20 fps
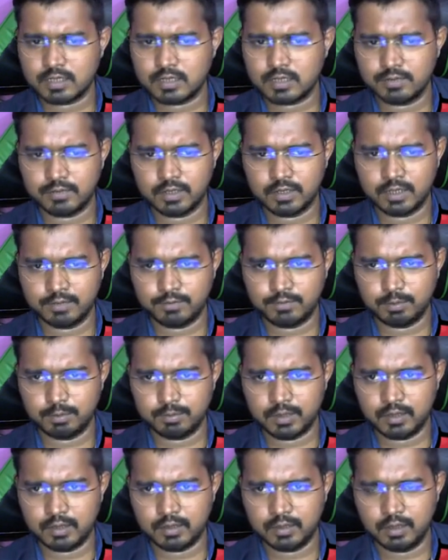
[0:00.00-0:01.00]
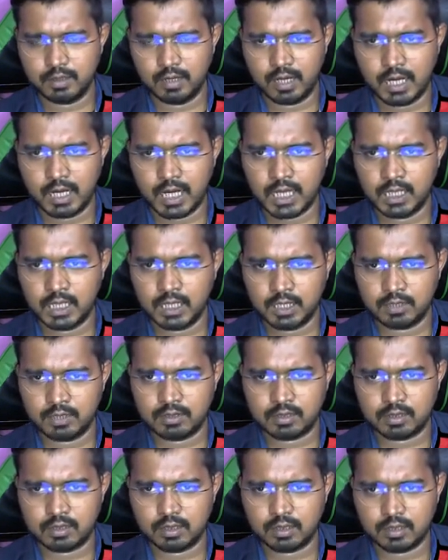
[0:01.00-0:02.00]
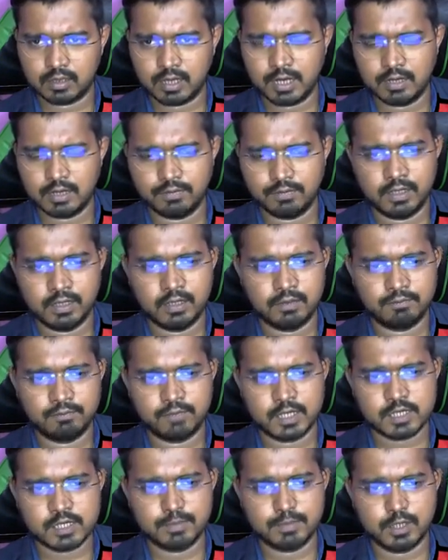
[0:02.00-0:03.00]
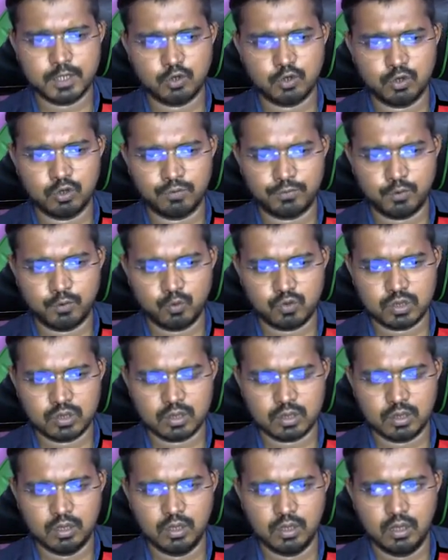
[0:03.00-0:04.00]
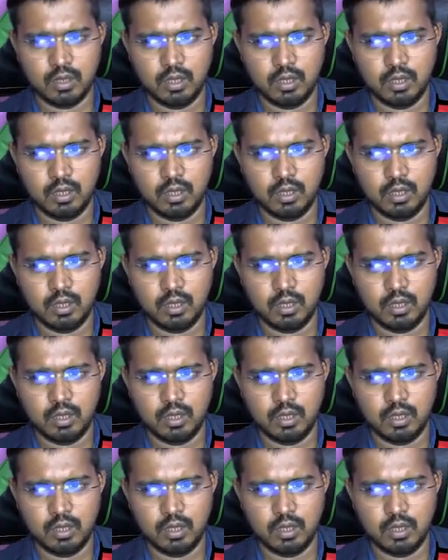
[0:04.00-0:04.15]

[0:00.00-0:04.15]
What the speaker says: test-driven development, and it's kind of an investment to your future,